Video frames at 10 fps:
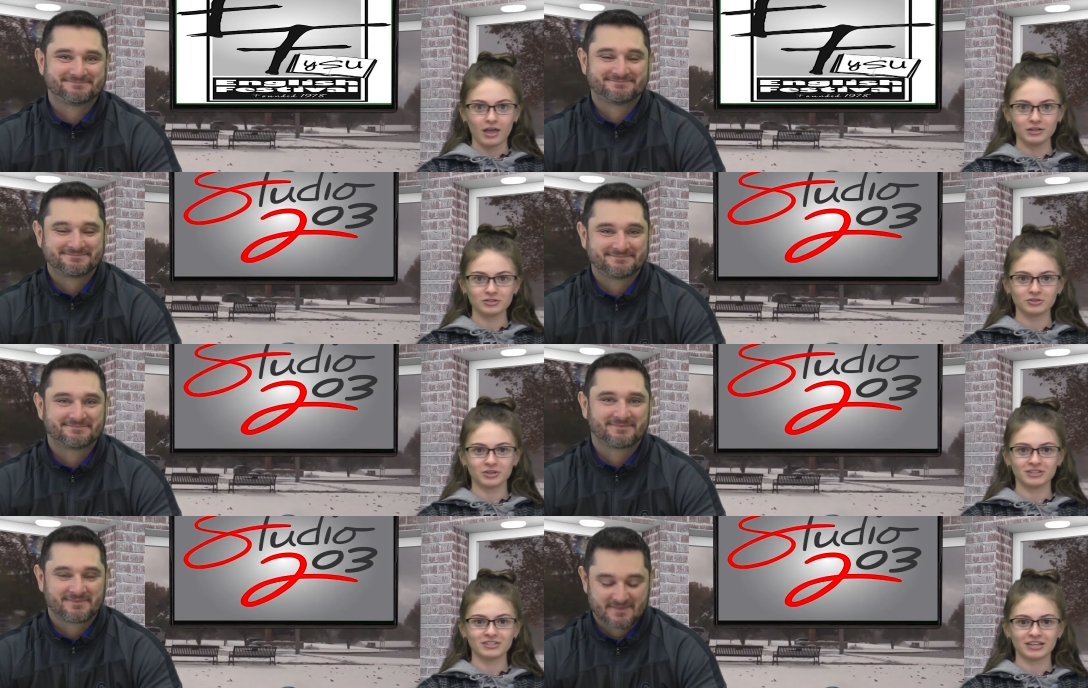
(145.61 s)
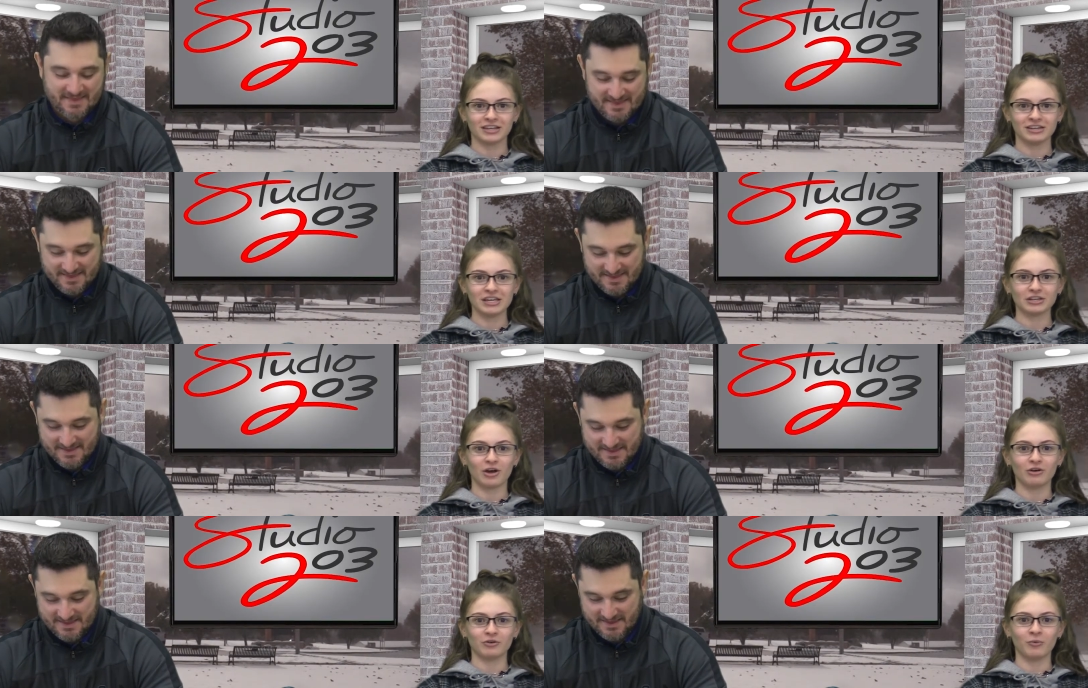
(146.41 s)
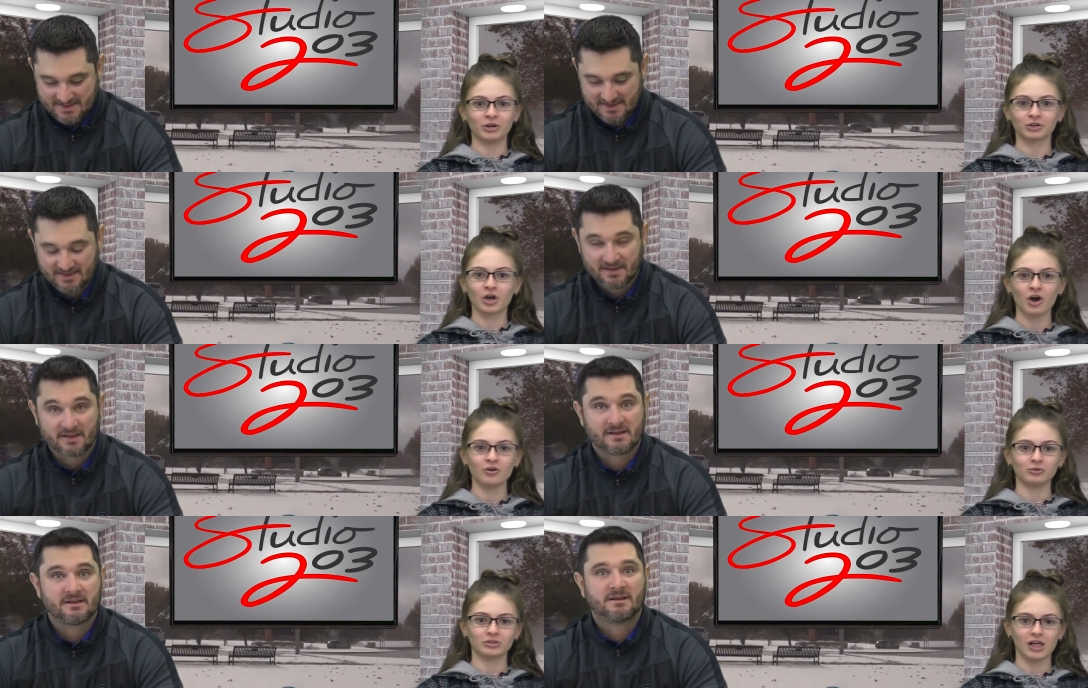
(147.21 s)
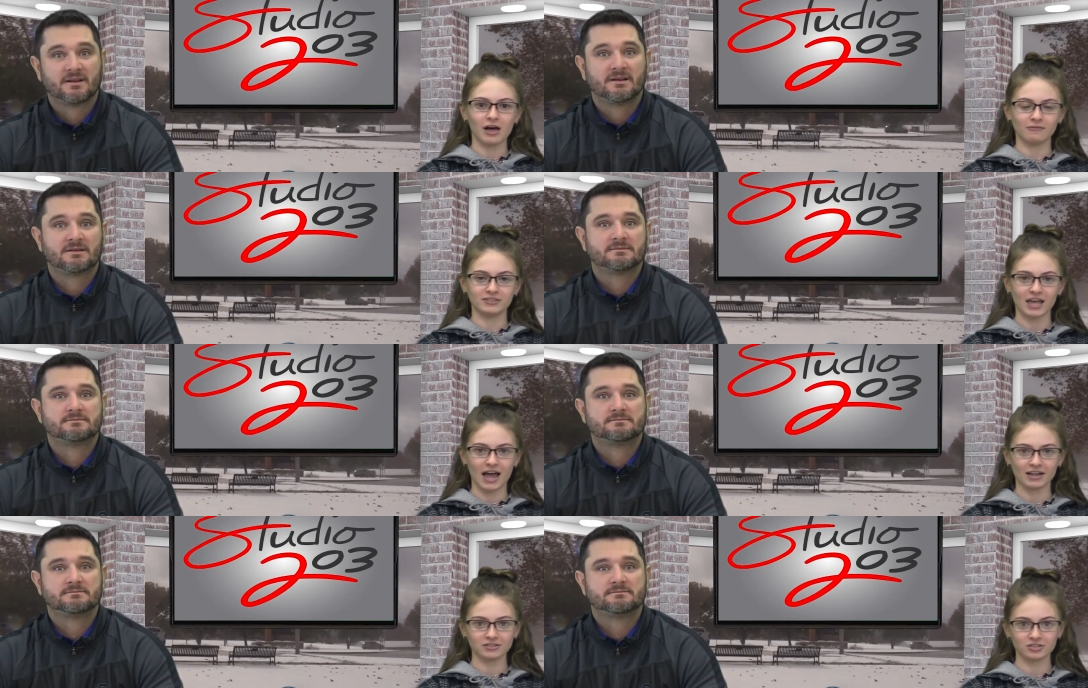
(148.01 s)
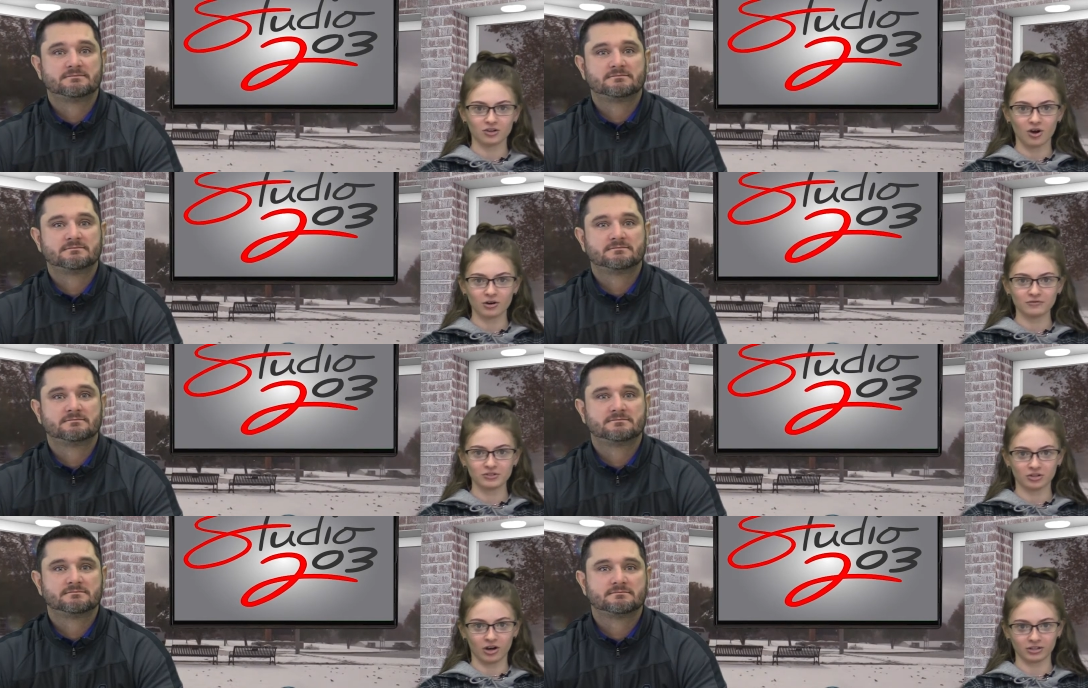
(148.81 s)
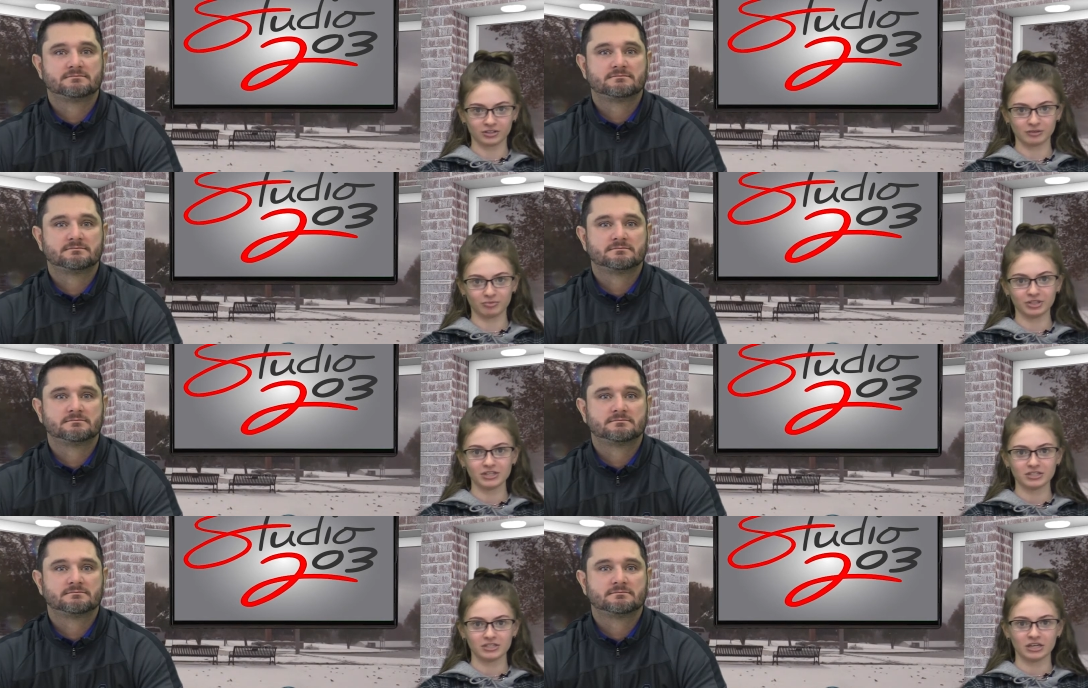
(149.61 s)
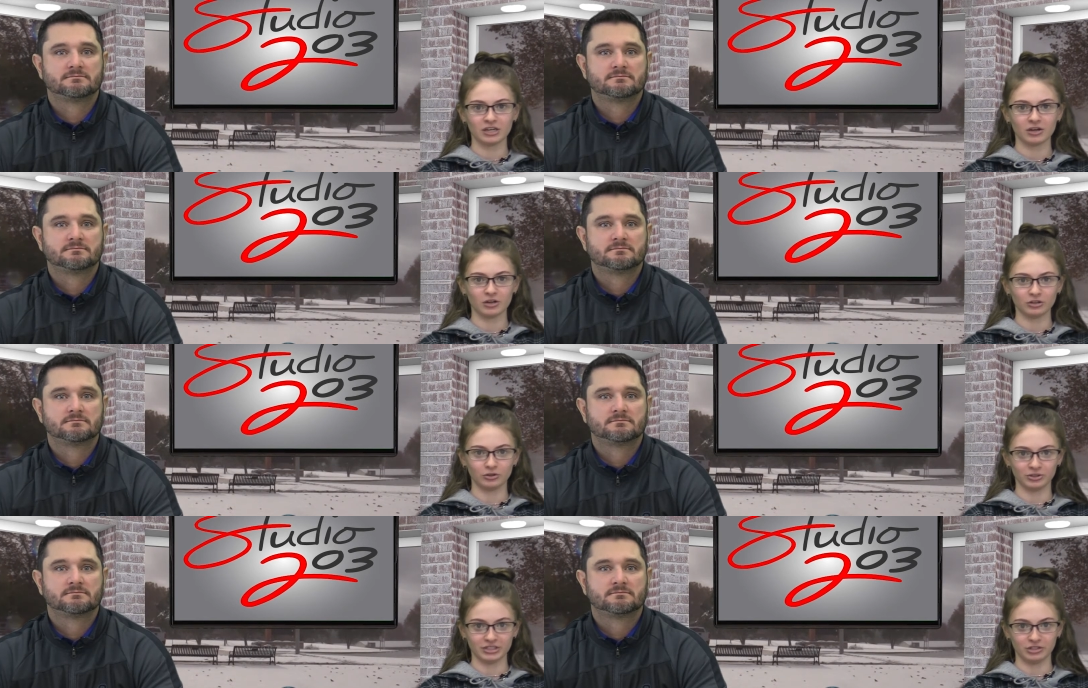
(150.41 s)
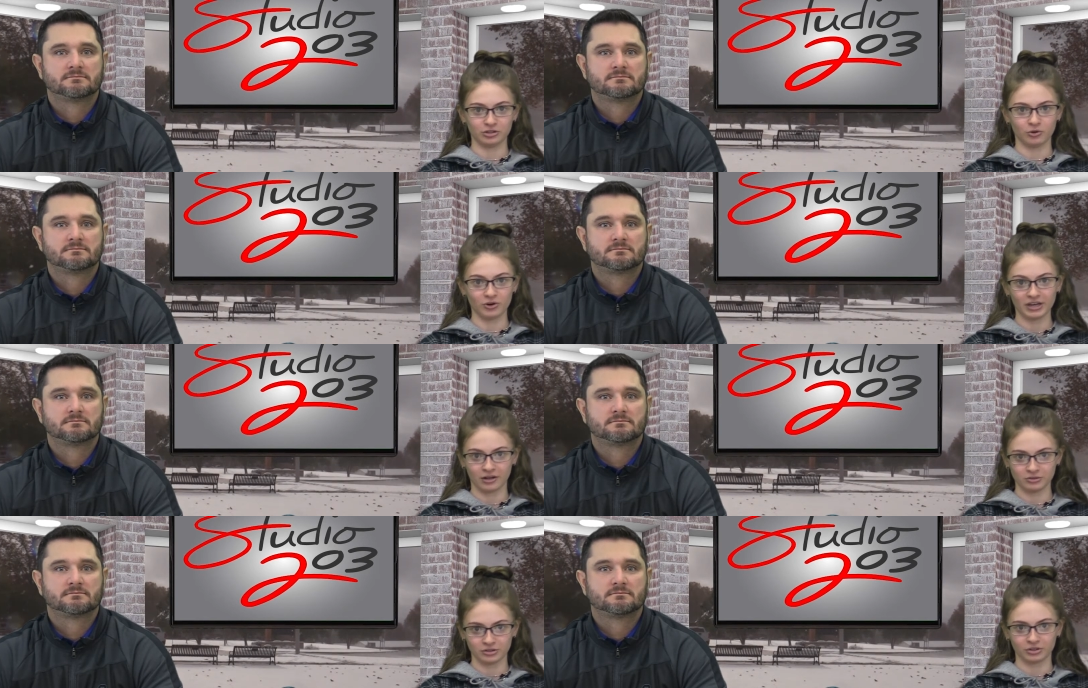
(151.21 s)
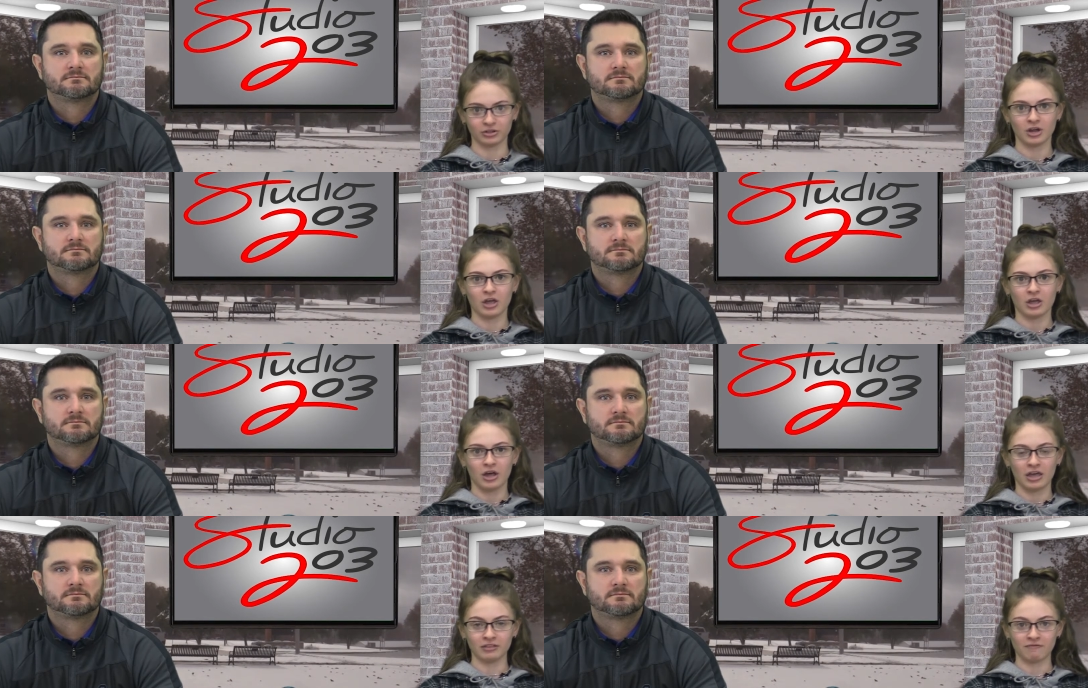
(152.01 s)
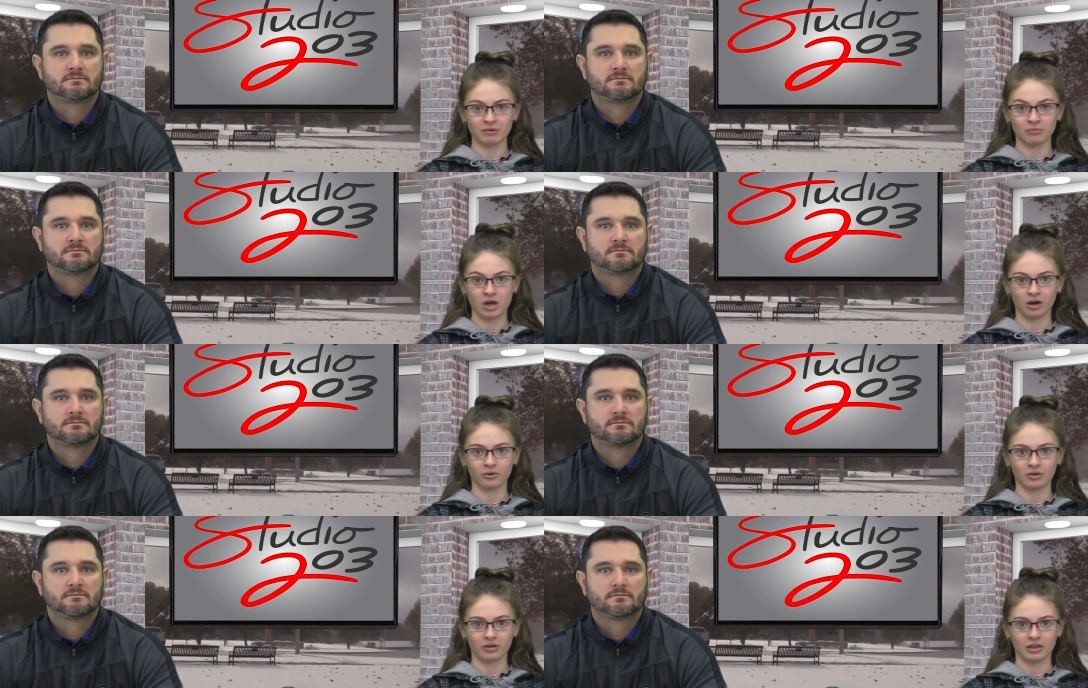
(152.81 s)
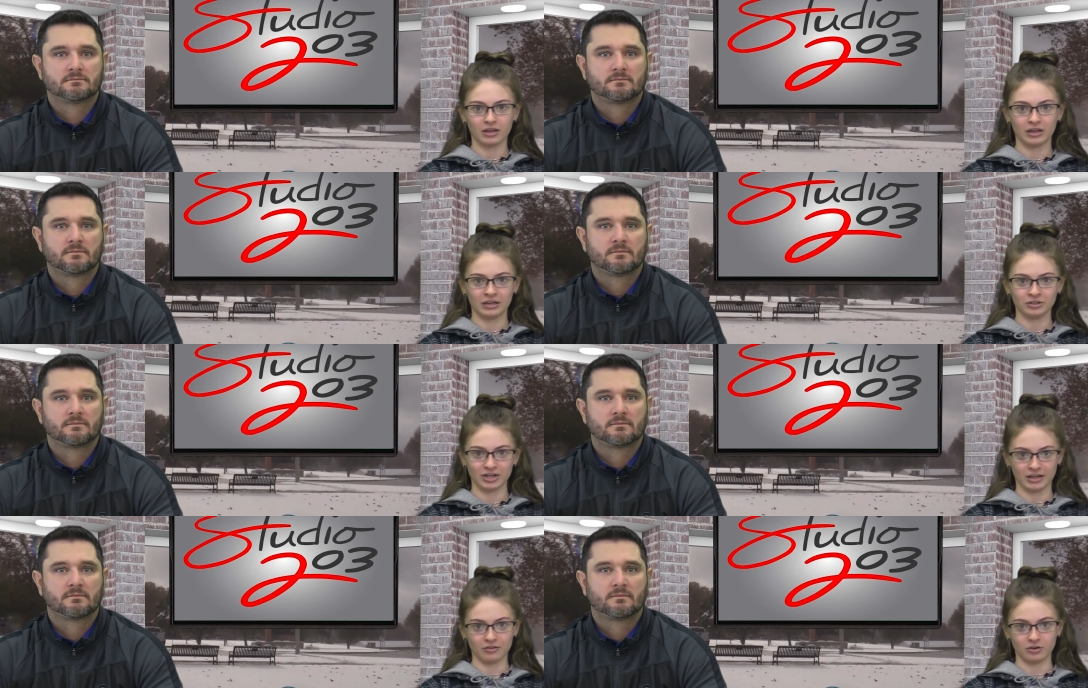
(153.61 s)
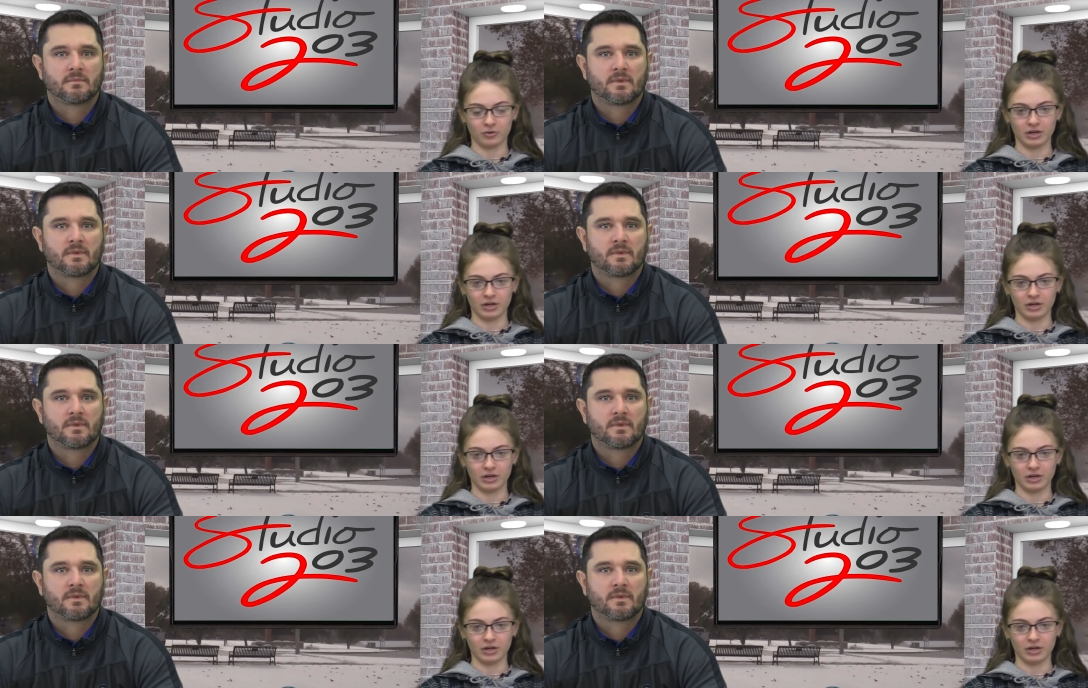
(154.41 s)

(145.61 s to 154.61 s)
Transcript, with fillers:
Speaker 1: Any students in need of a winter coat, gloves, hats, scarves, socks, please see your teacher or counselor and let them know and check out the